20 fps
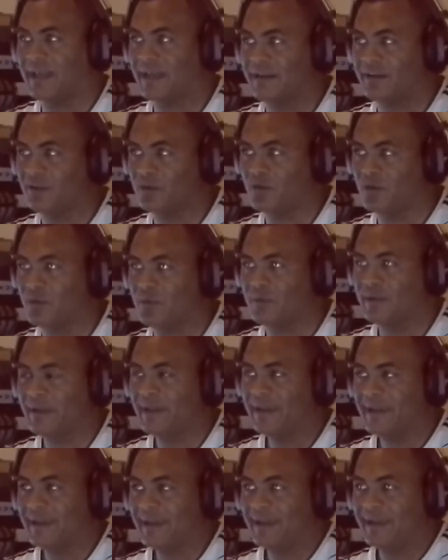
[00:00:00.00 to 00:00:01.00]
And you know,
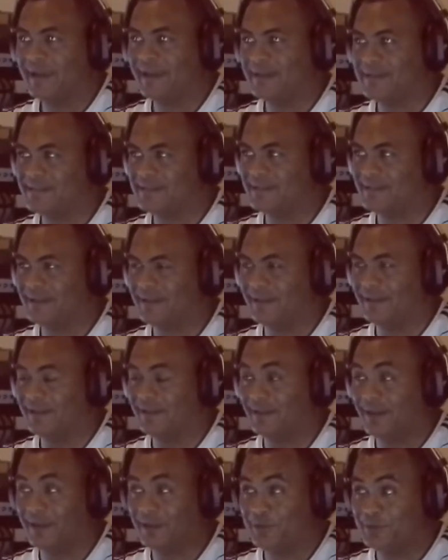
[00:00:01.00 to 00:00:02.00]
it's
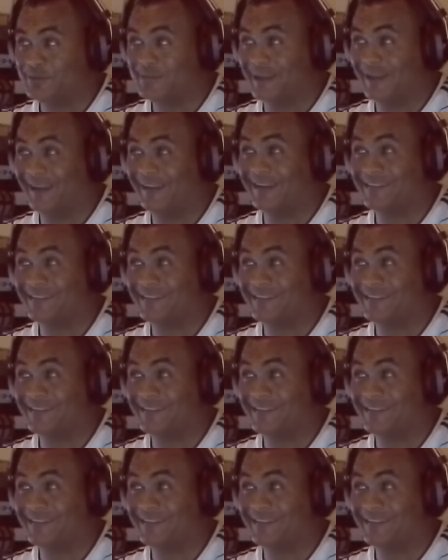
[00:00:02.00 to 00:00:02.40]
like you say,